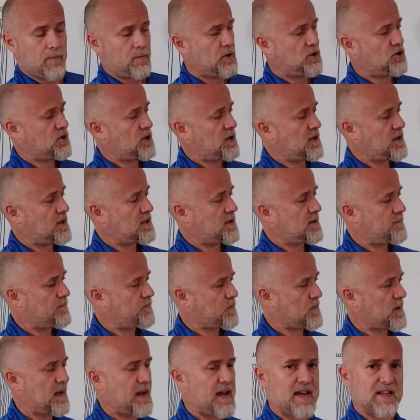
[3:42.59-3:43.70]
which is
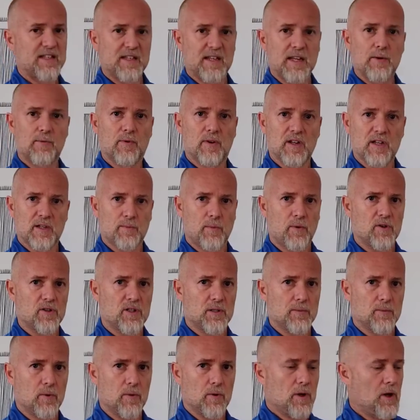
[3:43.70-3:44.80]
as equal as
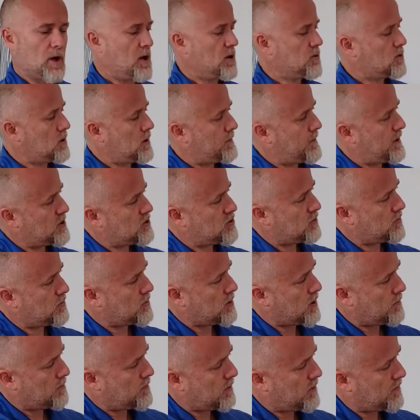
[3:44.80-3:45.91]
possible to the pressure
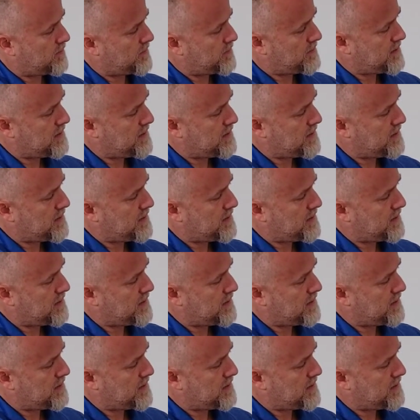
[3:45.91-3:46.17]
drop of